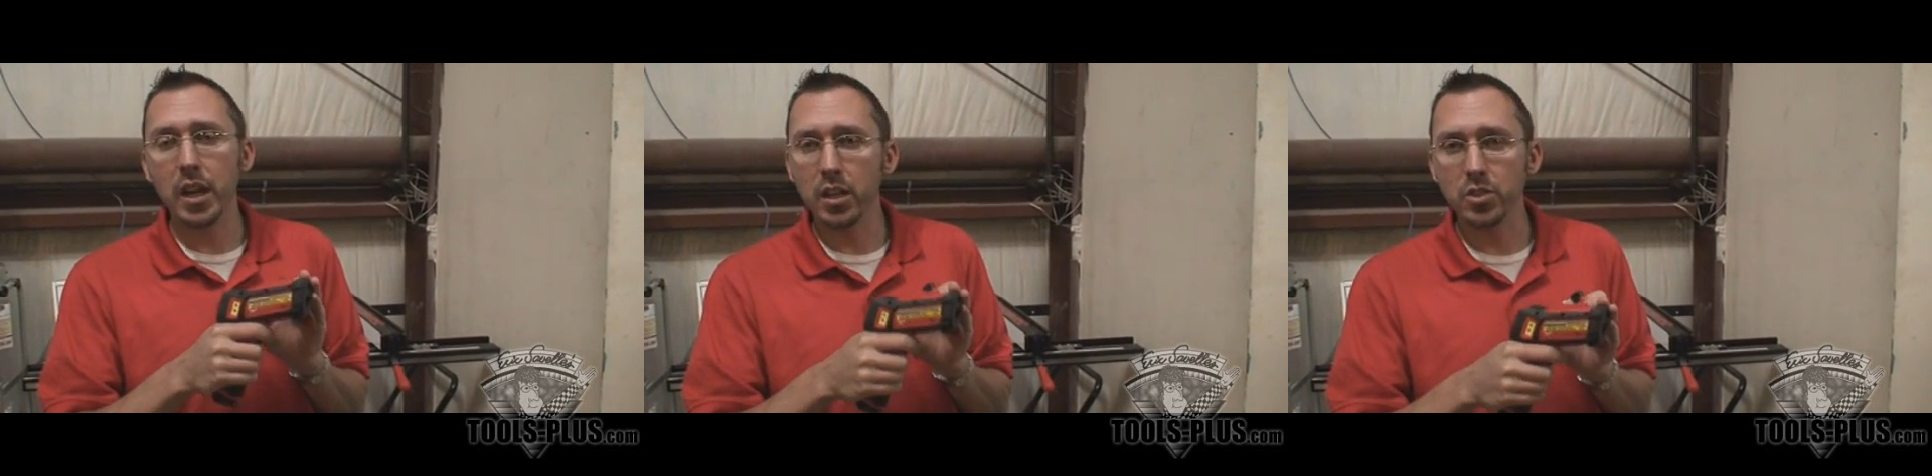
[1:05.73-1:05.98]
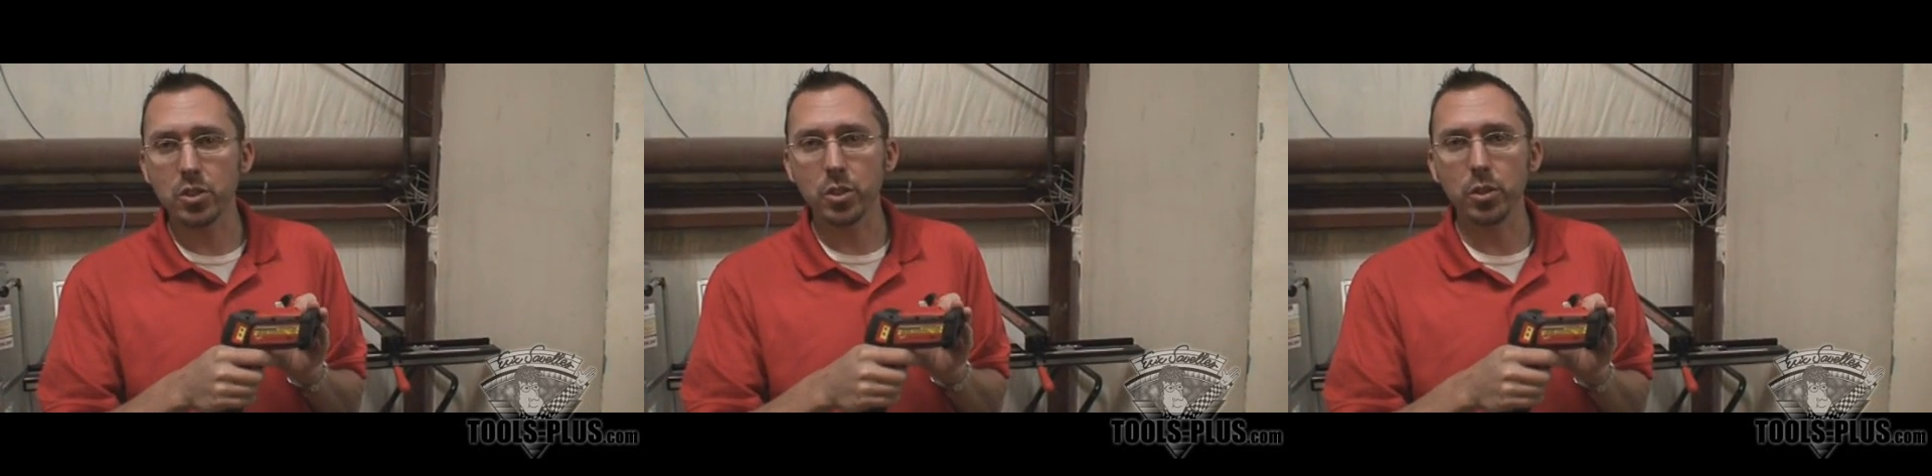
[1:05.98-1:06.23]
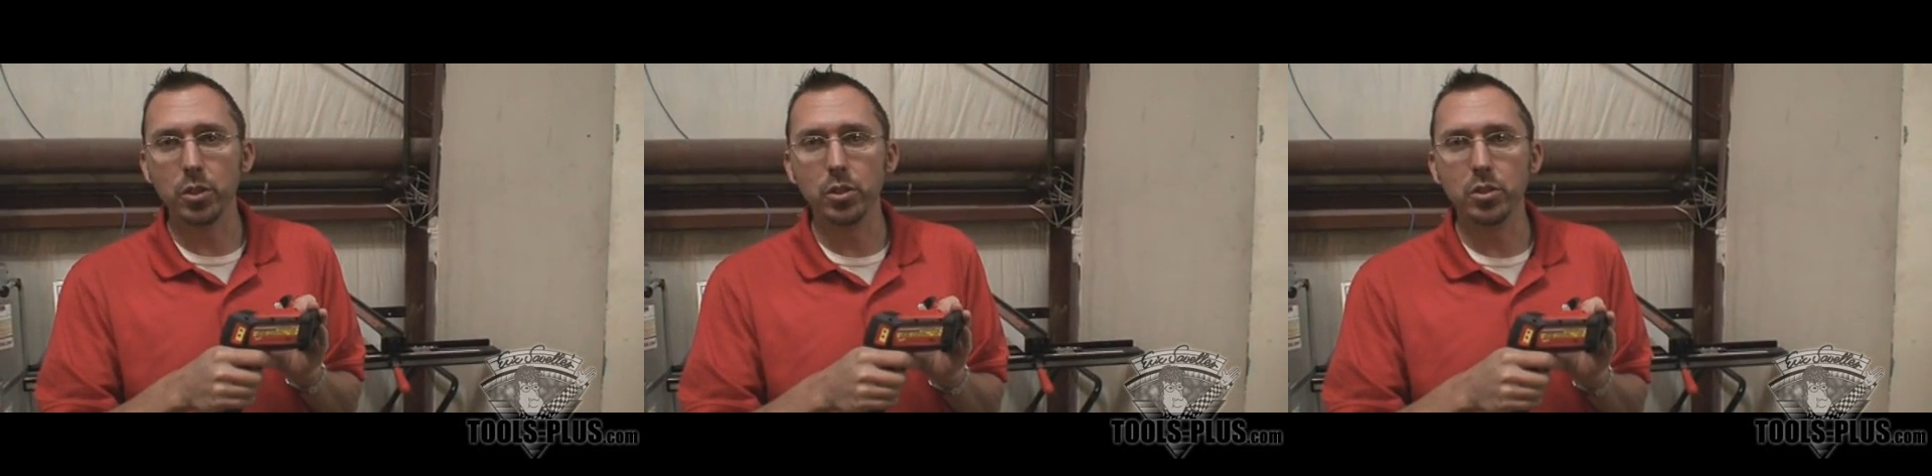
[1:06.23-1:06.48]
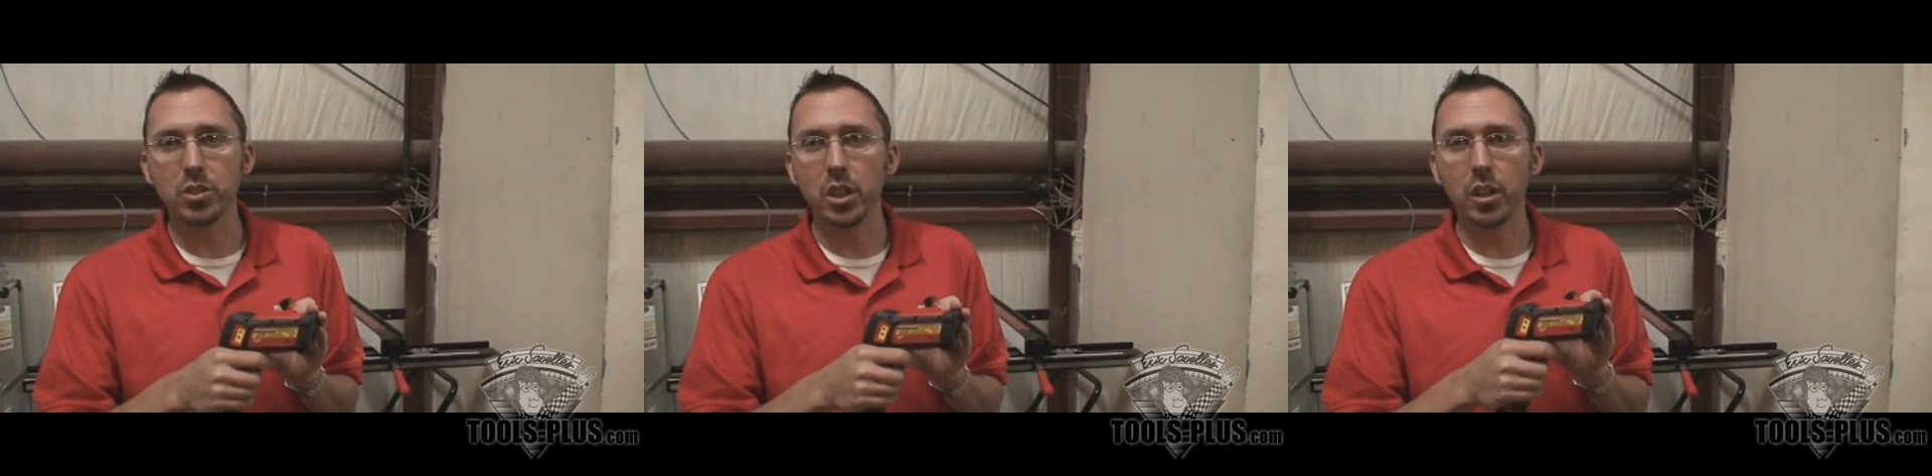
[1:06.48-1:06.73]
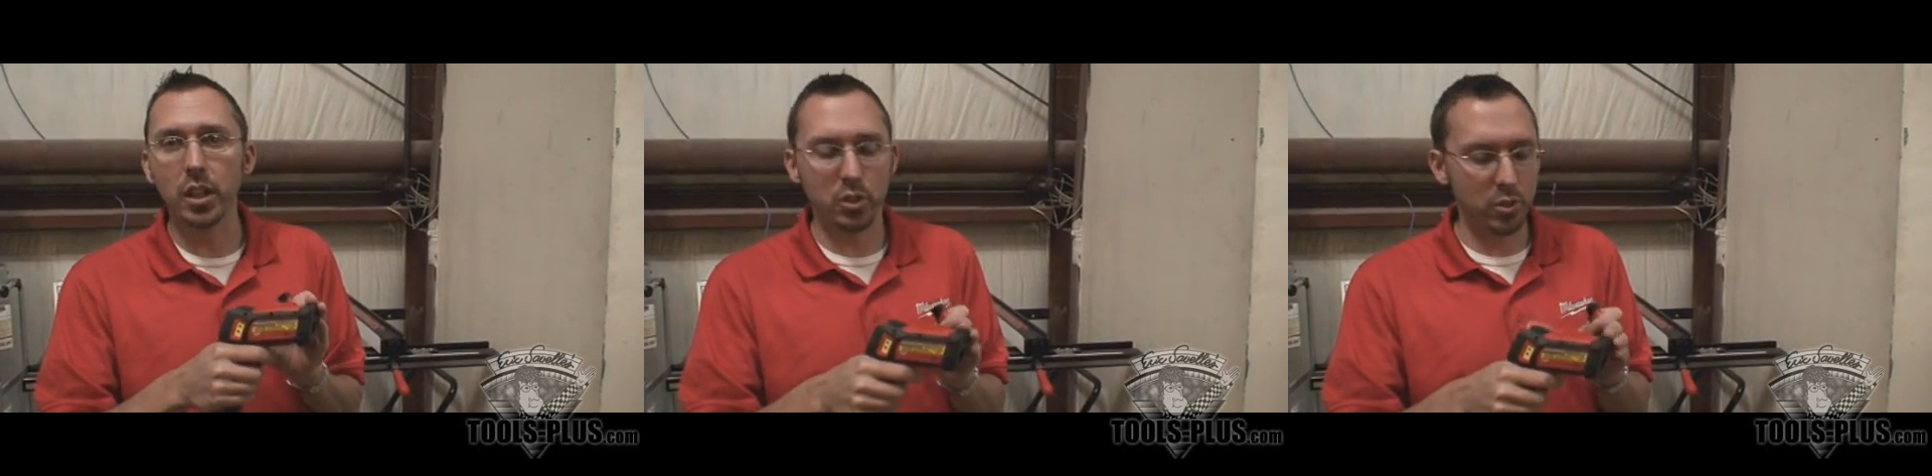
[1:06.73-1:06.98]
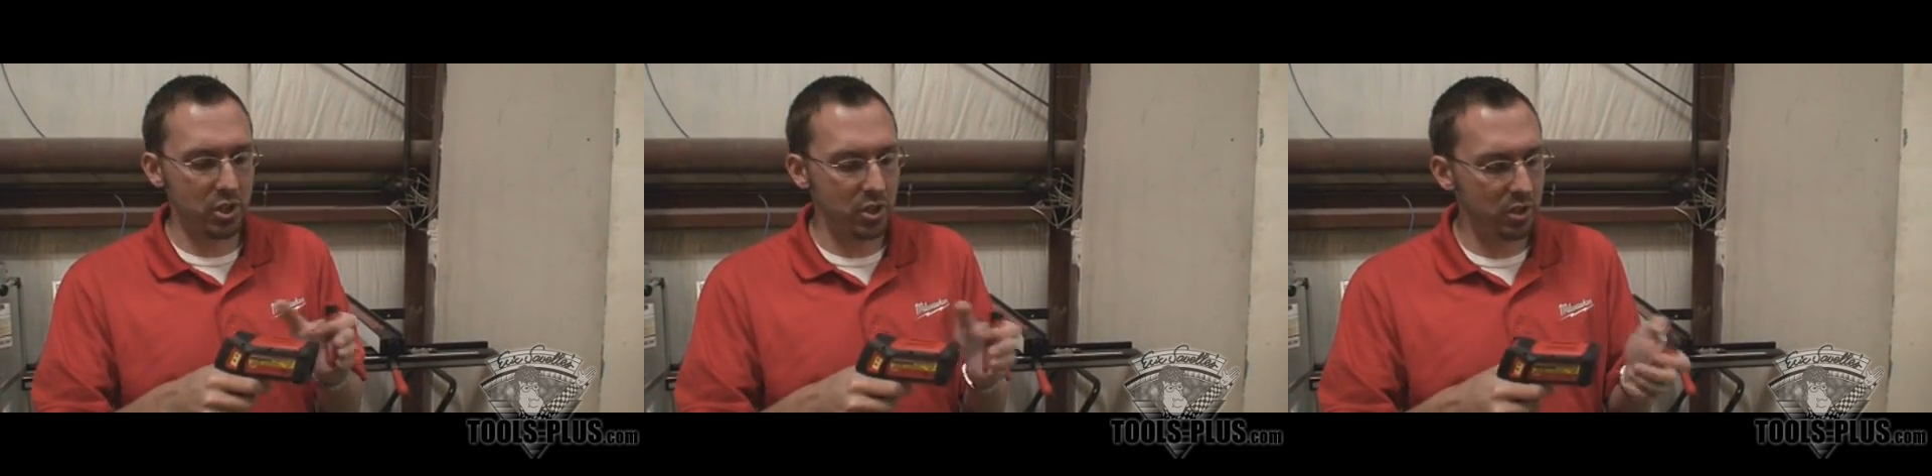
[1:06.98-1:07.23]
maintenance crews and
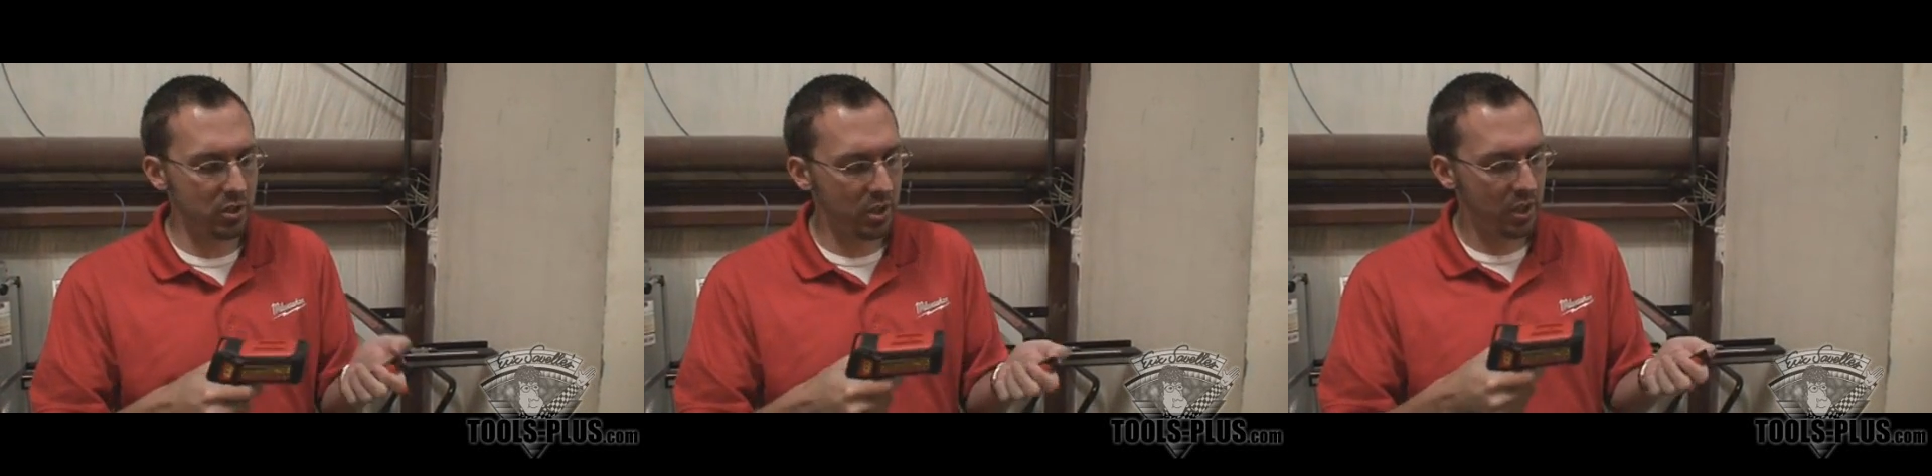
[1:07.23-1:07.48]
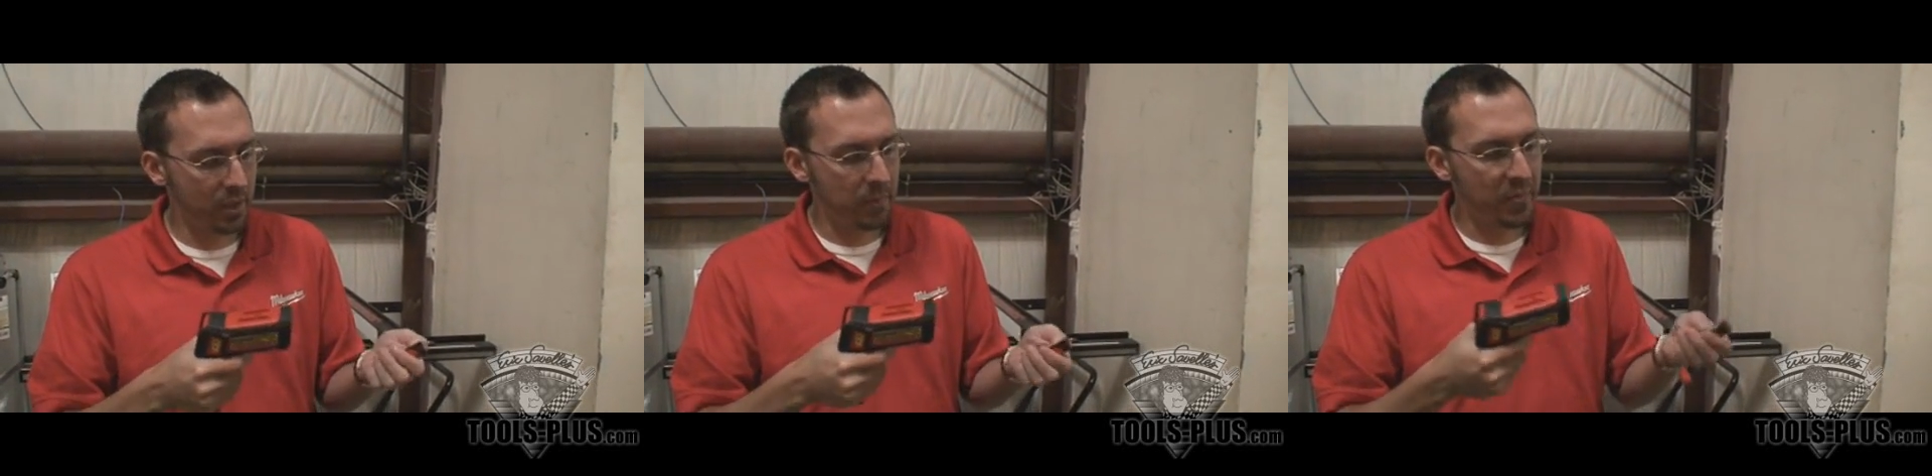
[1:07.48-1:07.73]
electricians.